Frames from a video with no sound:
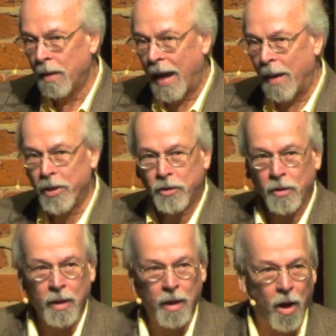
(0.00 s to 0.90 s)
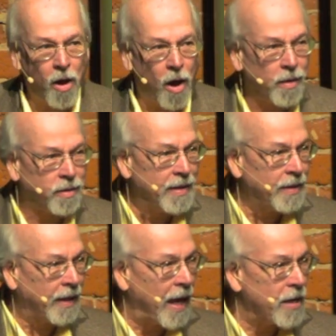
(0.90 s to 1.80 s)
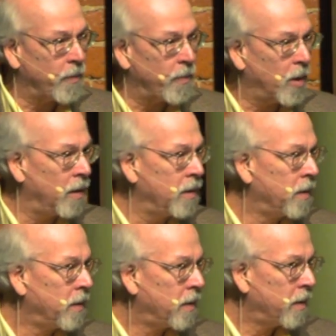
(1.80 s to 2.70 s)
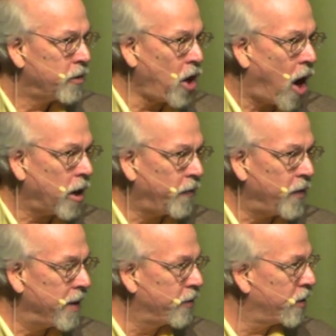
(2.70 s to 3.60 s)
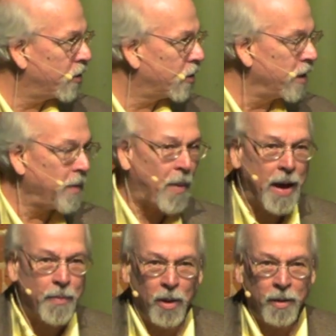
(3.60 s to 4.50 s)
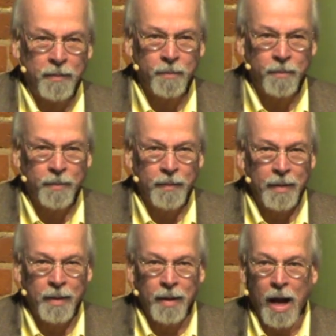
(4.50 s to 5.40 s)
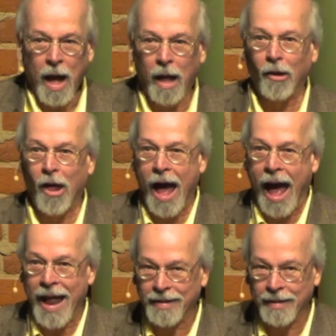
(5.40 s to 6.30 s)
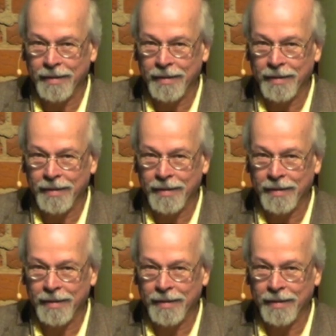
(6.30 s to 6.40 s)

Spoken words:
How much authenticatable geography exists in the Bible? A lot.